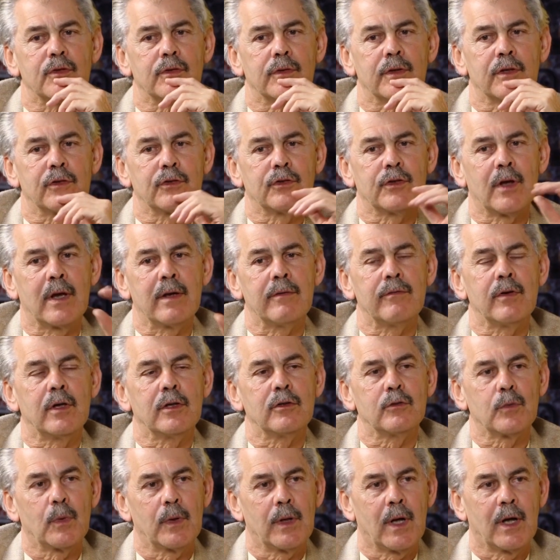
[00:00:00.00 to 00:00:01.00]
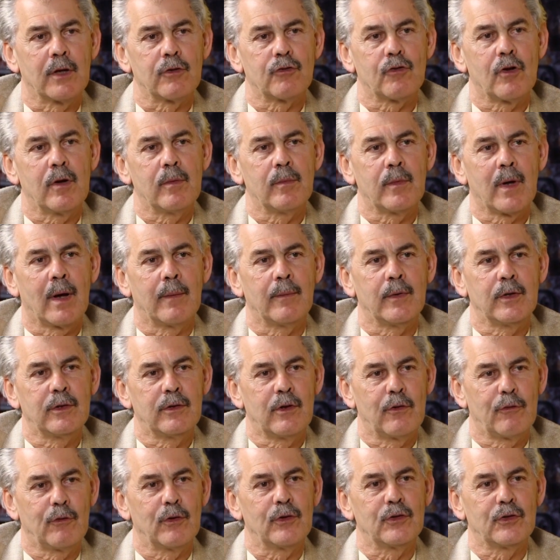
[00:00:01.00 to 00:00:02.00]
The savings with iStream come in
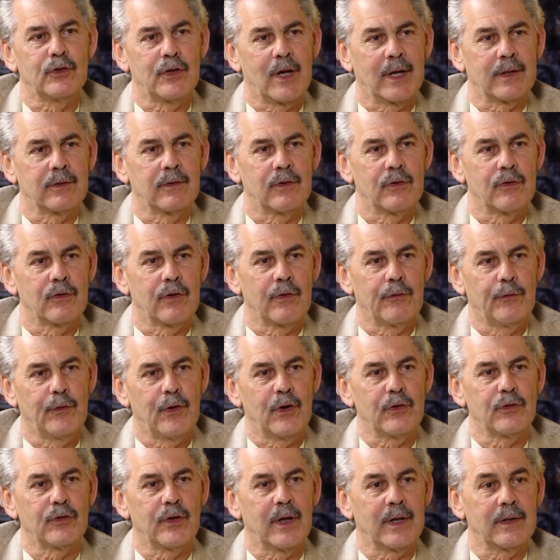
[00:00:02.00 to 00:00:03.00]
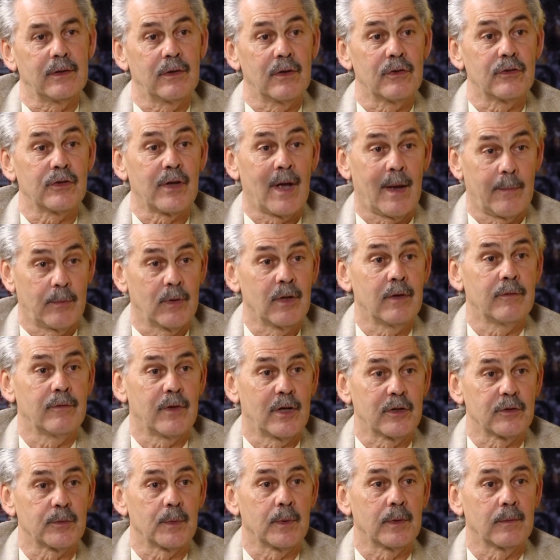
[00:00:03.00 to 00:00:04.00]
different sectors. The first sector is capital
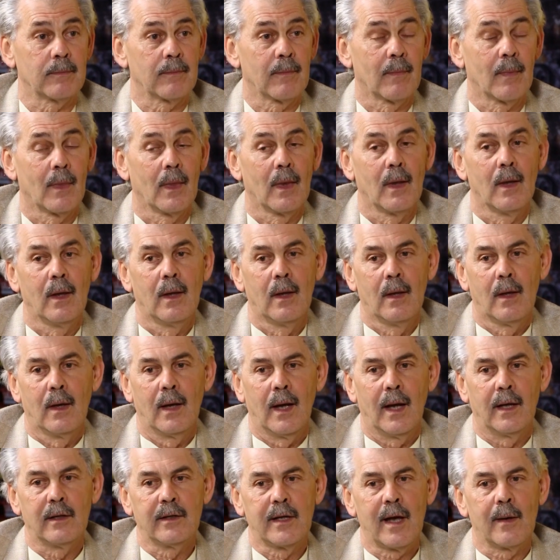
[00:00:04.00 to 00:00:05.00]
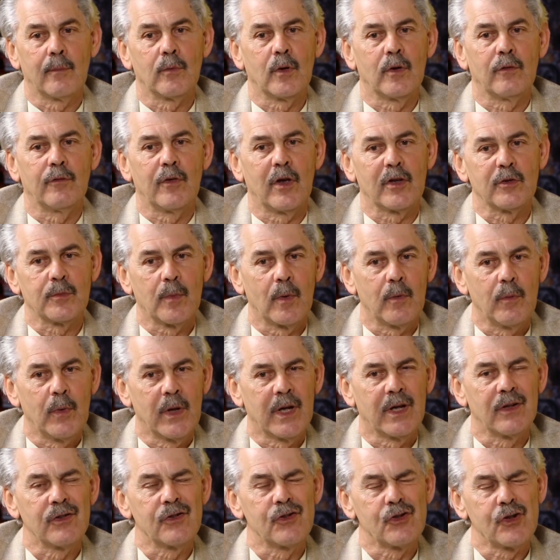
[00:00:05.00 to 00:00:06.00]
investment. And capital investment we
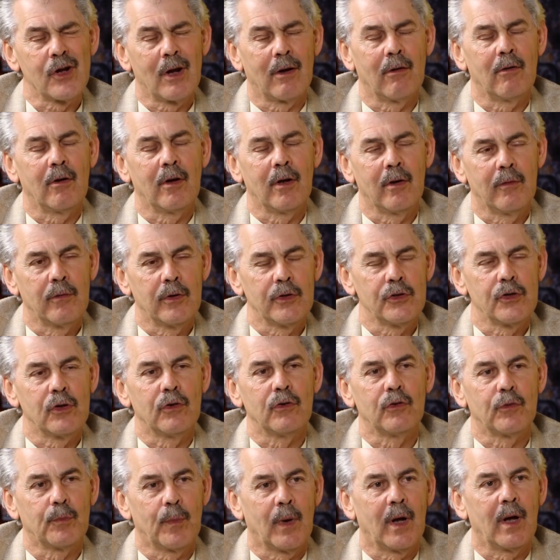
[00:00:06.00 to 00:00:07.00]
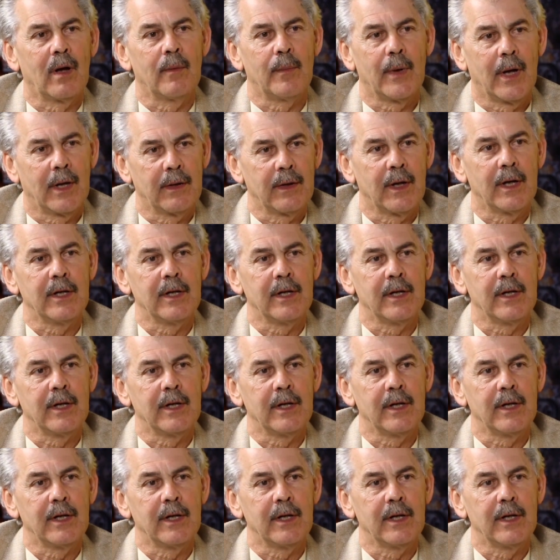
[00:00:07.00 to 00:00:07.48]
can generally reduce by about